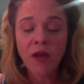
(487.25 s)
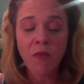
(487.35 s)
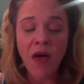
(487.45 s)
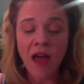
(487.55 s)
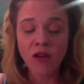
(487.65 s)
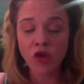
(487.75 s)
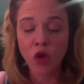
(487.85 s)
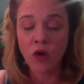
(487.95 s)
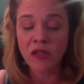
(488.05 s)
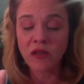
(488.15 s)
By the
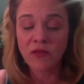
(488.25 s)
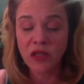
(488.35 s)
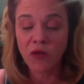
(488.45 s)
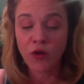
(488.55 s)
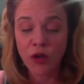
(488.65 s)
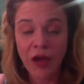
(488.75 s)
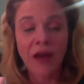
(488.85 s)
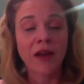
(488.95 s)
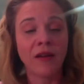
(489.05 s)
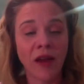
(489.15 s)
Shores of Silver
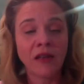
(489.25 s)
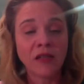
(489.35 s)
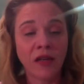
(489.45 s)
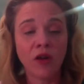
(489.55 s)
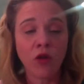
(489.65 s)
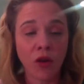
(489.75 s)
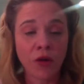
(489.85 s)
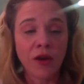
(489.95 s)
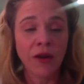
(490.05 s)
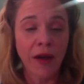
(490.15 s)
Lake,
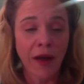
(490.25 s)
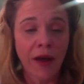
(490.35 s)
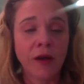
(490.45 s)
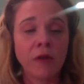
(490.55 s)
1939.